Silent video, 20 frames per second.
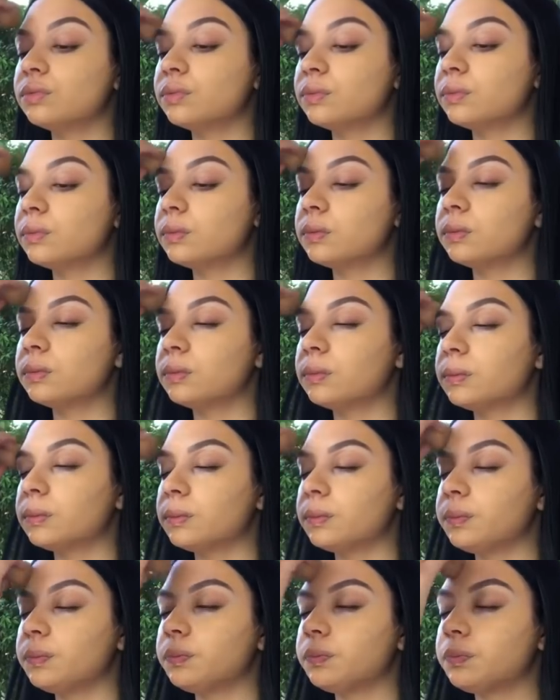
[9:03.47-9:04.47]

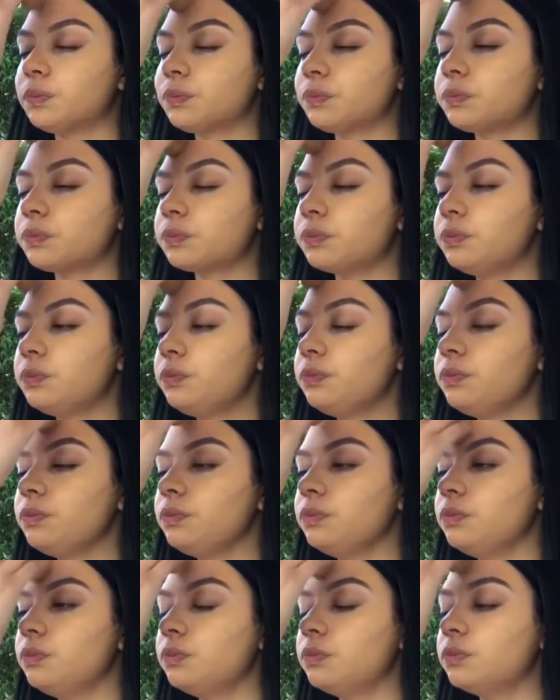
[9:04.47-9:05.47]

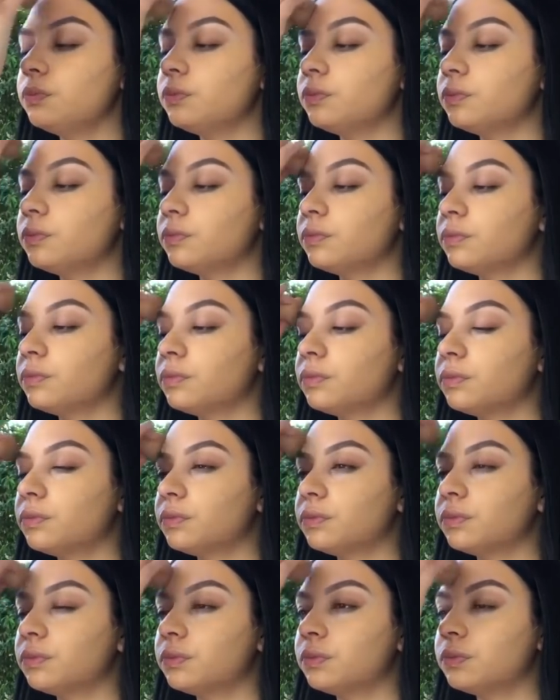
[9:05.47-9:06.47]

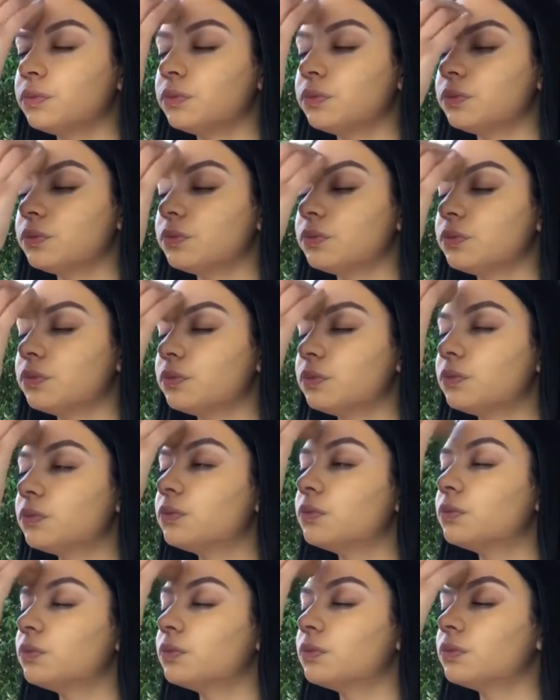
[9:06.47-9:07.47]

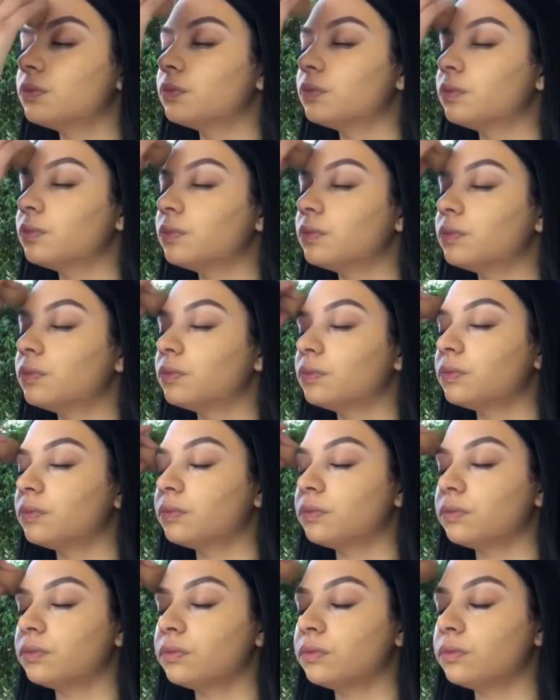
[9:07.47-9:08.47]

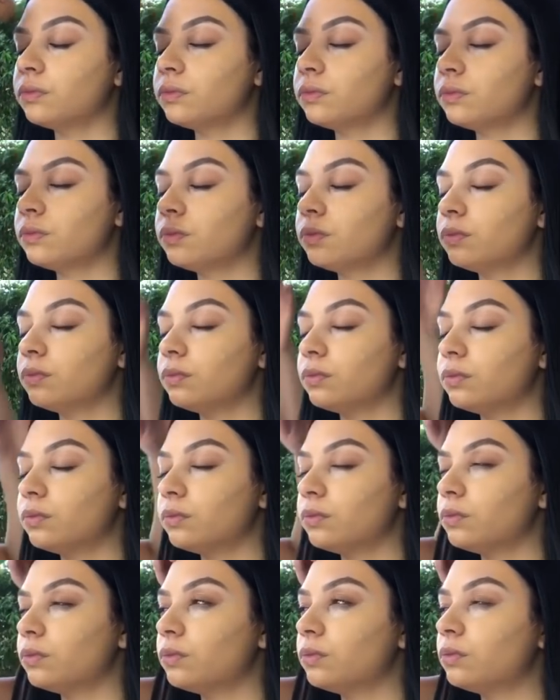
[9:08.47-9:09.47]

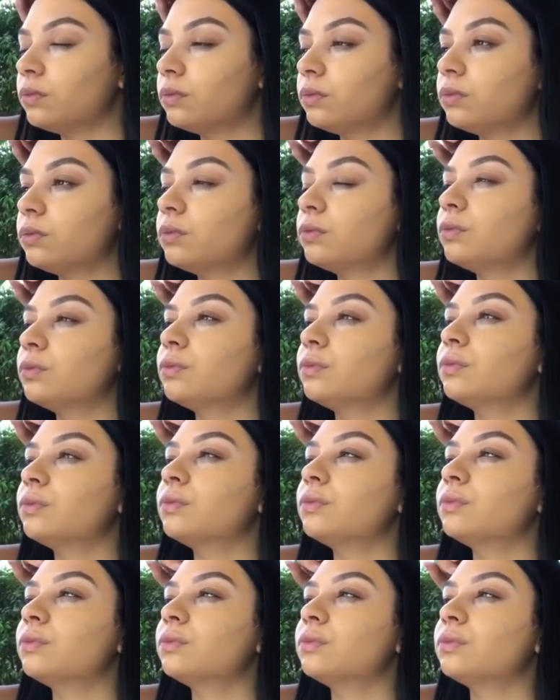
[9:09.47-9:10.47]

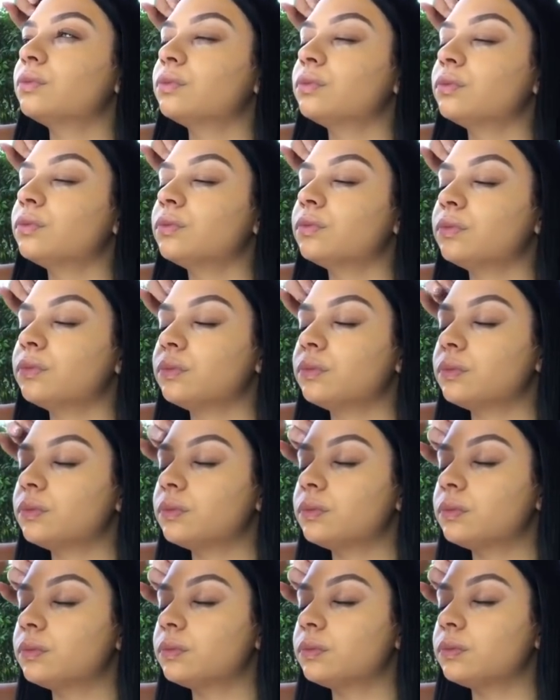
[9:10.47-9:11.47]
No words are spoken by the person on screen.